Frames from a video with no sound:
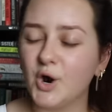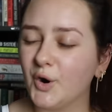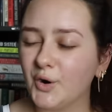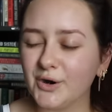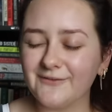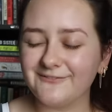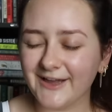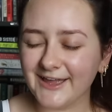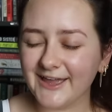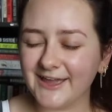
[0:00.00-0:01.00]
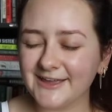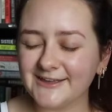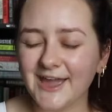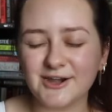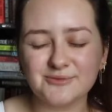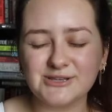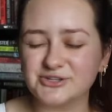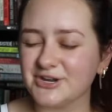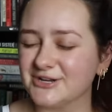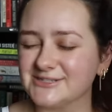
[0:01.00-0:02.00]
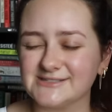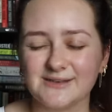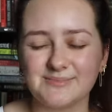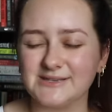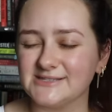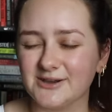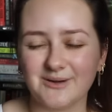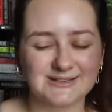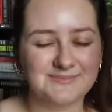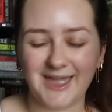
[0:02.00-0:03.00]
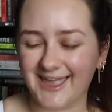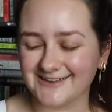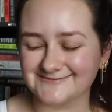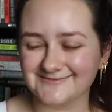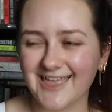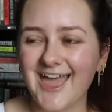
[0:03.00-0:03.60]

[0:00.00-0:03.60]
horrifying endometriosis and P C O S pain